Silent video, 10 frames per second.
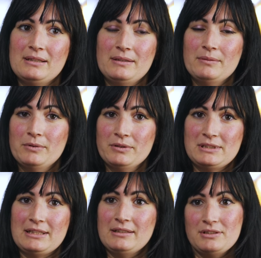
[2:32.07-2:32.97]
And the more
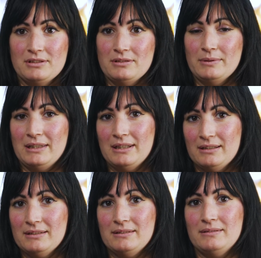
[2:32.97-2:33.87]
signatures we
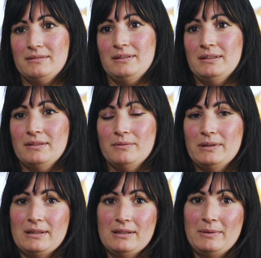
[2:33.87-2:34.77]
get, you know,
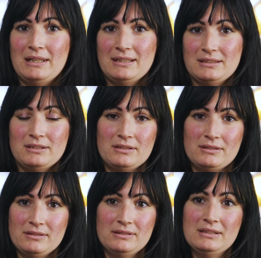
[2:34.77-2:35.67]
we're going to be listened to,
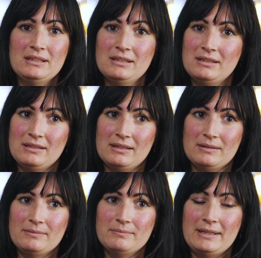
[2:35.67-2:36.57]

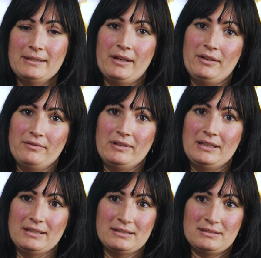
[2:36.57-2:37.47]
and then
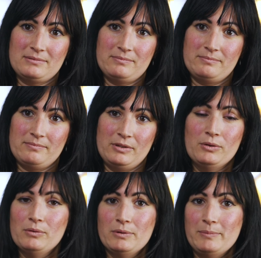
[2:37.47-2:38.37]
hopefully this
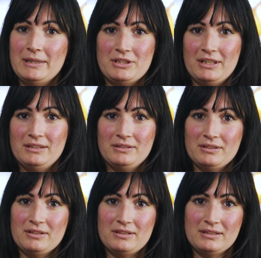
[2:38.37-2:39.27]
law will be
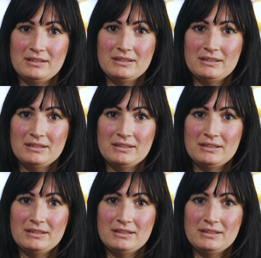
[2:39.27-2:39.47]
changed.